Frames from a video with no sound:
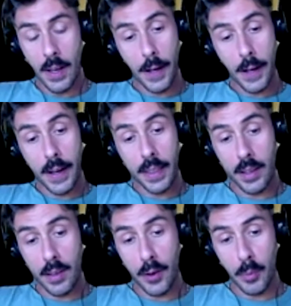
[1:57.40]
in the
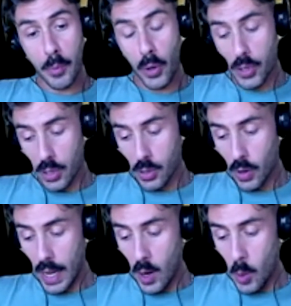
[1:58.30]
different projects. So I
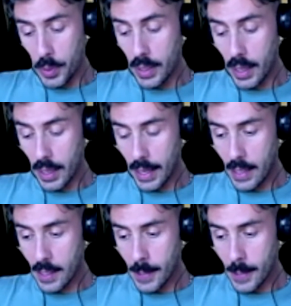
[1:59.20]
hope the
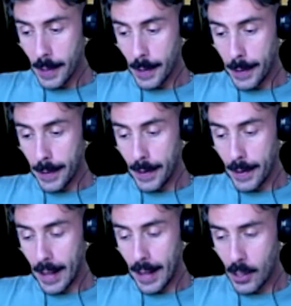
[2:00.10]
delegates
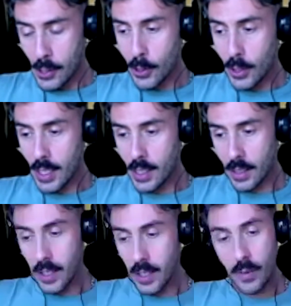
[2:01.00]
understood
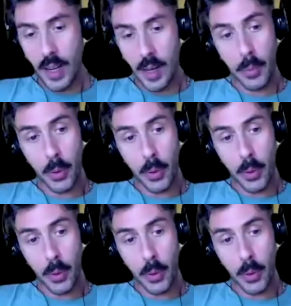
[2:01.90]
this very important